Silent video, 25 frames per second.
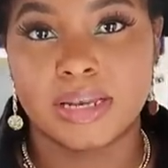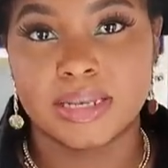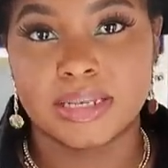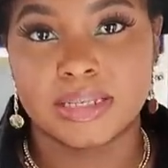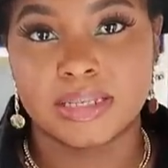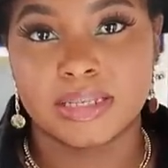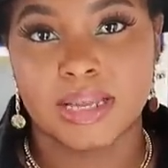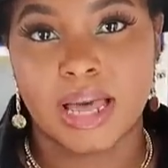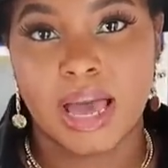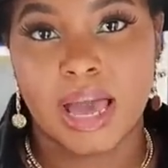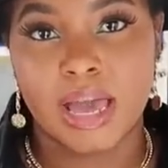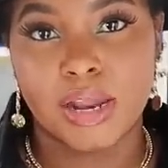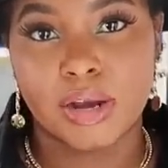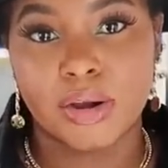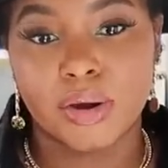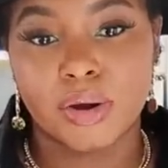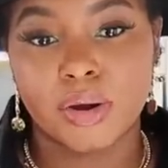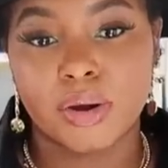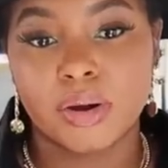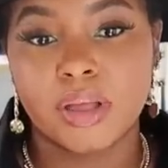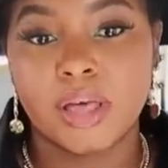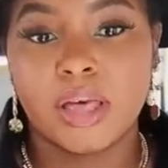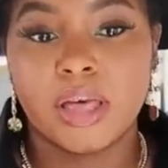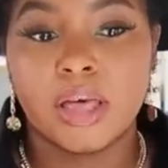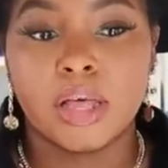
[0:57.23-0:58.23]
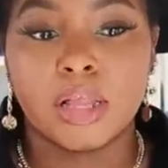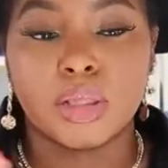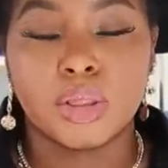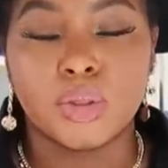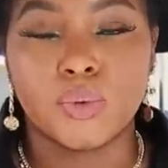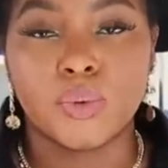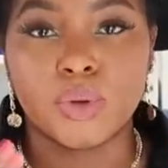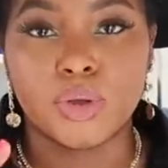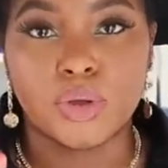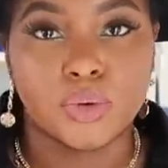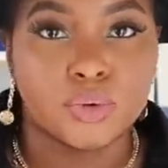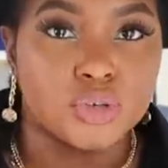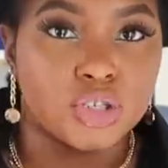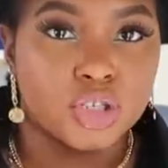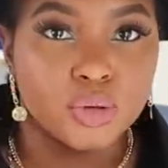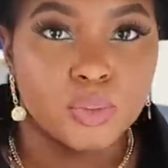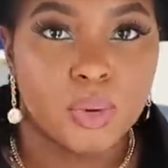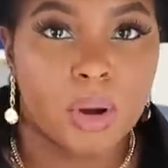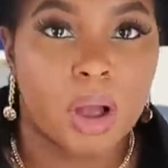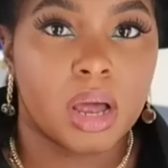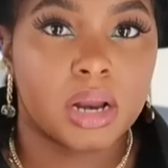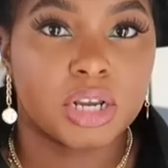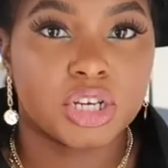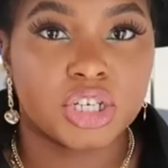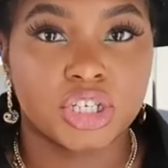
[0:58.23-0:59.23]
designer Louis Gucci,
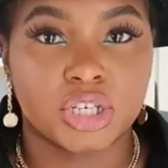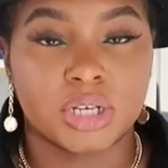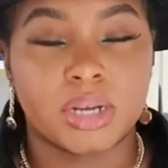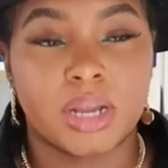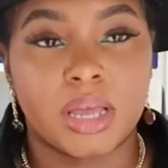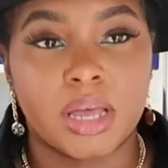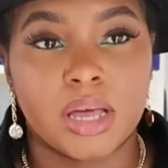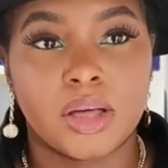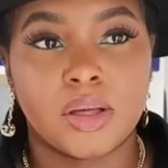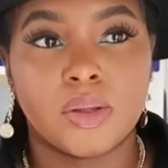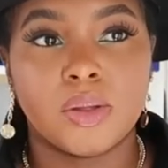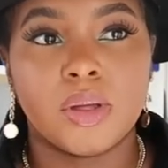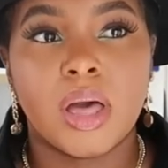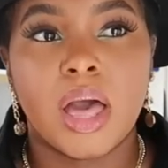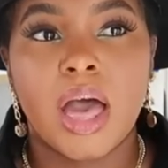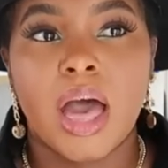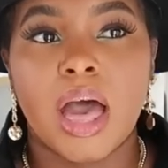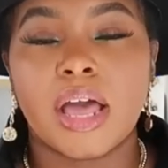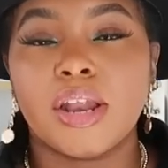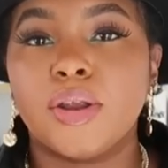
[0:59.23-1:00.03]
Prada, Chanel?